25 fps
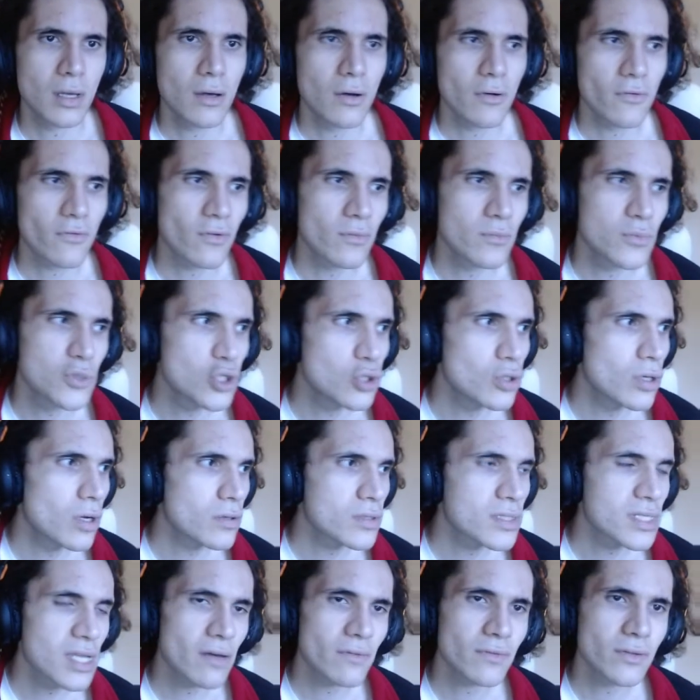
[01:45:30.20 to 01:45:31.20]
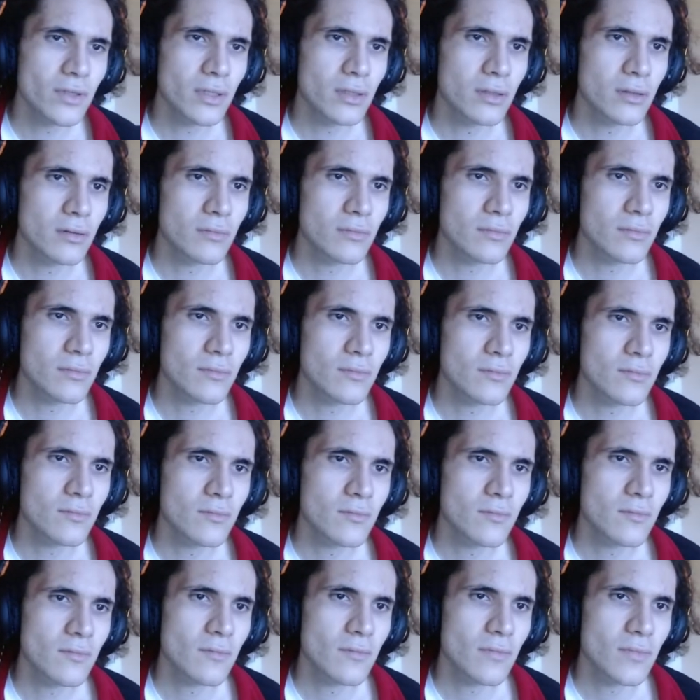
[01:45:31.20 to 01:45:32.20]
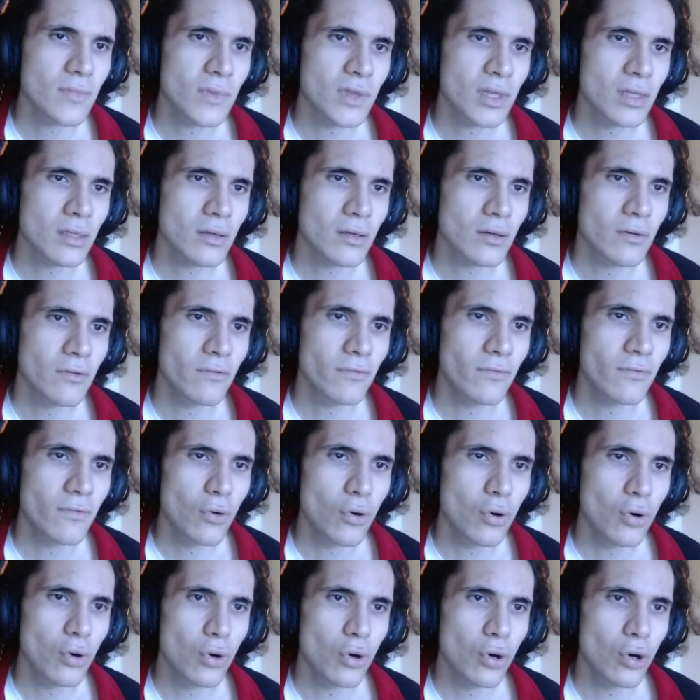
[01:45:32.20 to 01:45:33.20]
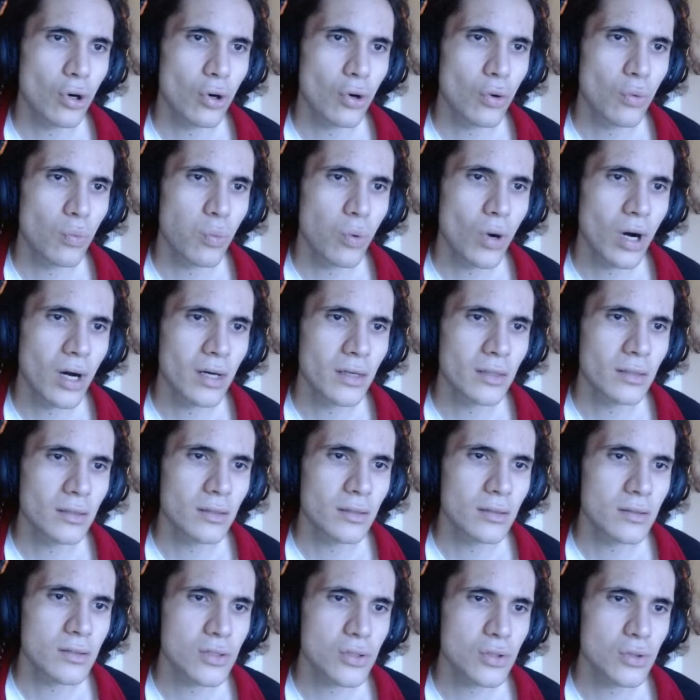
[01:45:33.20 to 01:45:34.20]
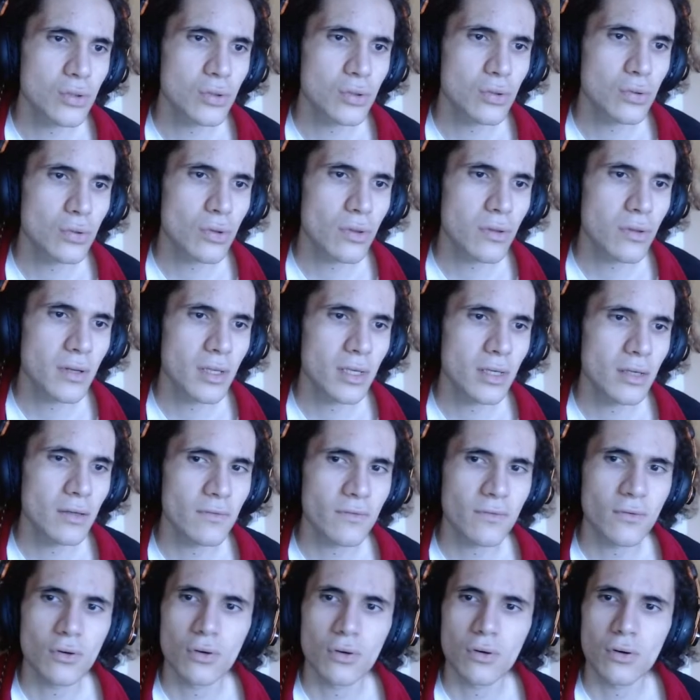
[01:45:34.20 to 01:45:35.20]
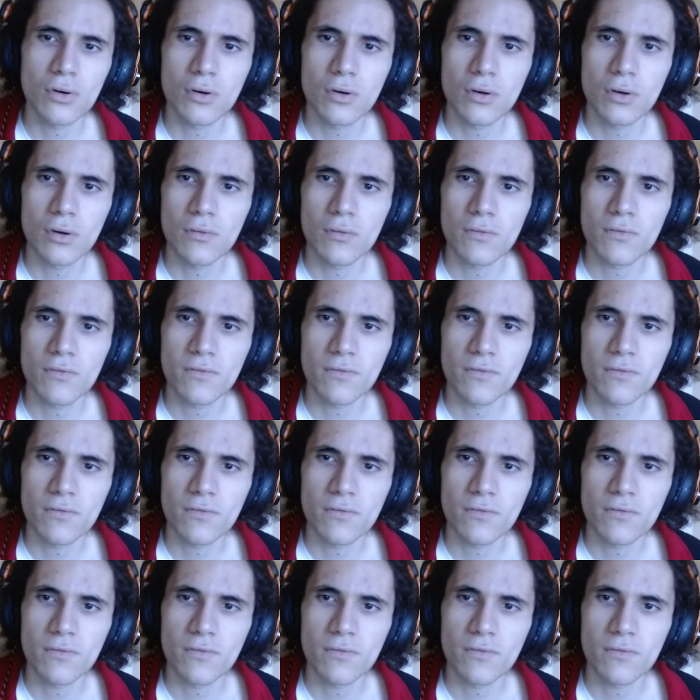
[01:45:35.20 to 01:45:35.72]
From June 07 for 1, 2, 3, 4,